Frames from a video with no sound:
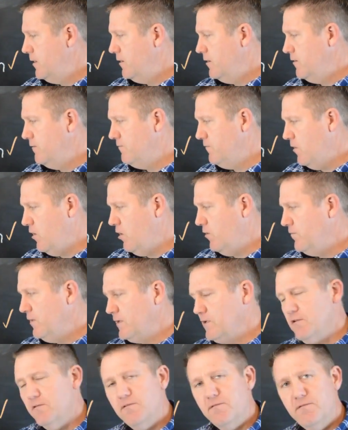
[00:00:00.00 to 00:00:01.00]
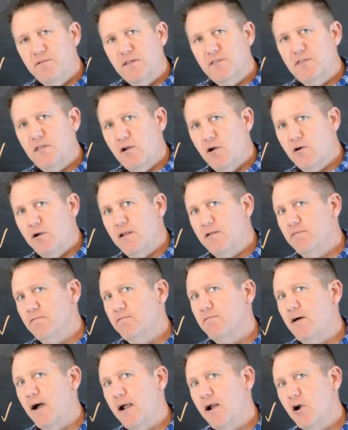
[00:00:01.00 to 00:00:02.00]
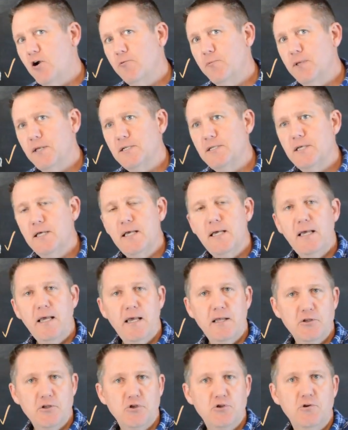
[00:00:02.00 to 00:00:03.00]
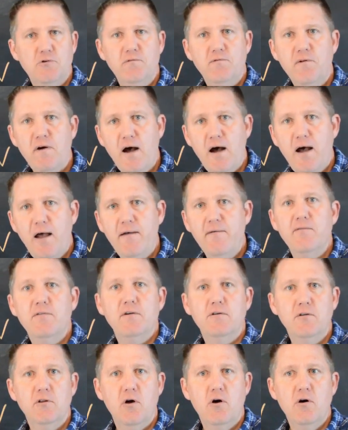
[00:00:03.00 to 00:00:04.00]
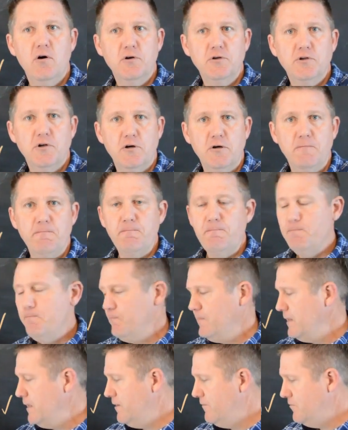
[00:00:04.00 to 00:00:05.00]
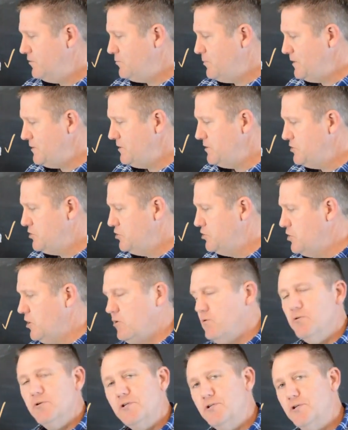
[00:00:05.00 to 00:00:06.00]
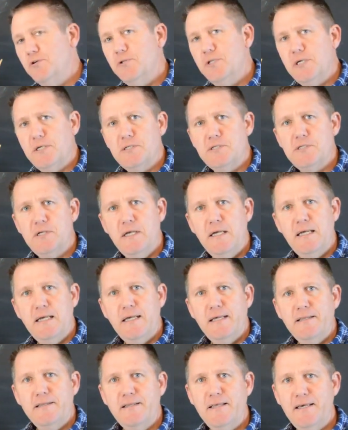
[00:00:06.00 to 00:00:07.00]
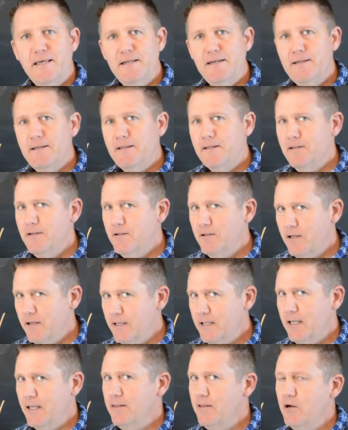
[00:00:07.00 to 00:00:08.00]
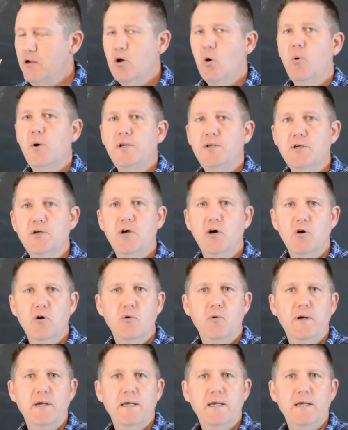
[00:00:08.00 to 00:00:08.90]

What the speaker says: Evolving to fit their environment and survive long-term. And if species don't do this, then again, they're going to go